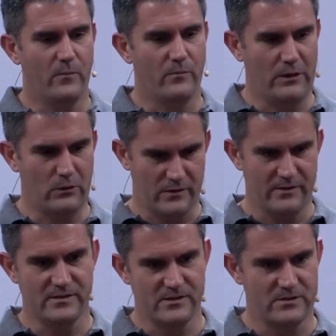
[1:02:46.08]
We looked at the
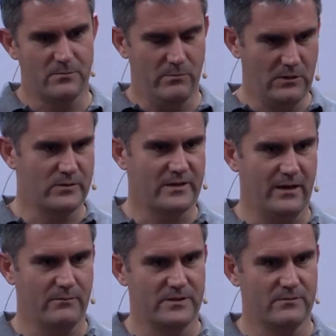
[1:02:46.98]
system, we looked at it,
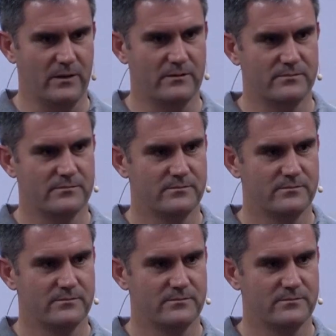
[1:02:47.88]
and we said, well,